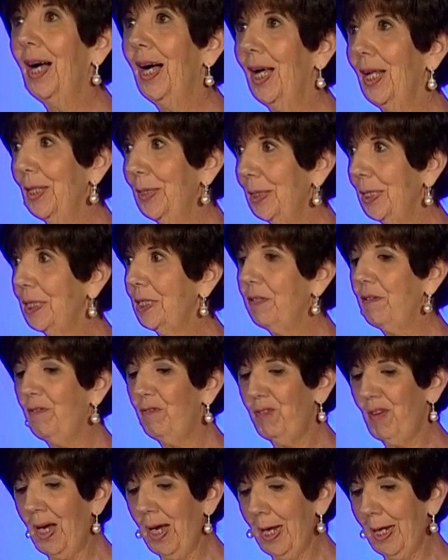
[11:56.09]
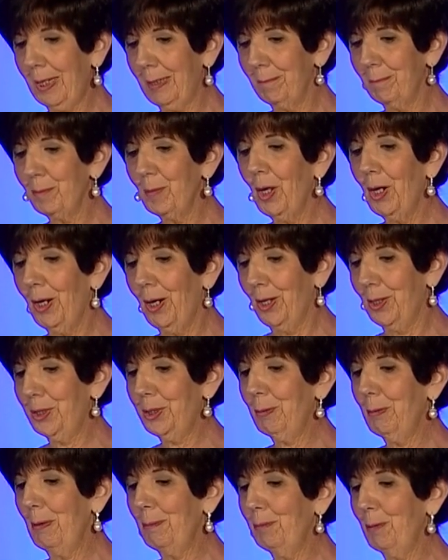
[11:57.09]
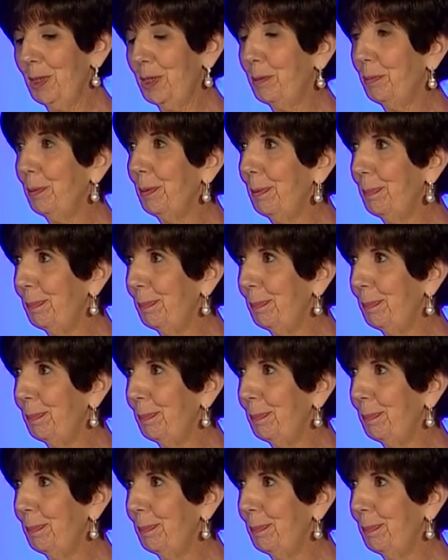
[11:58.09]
Elise Fine, also a bridge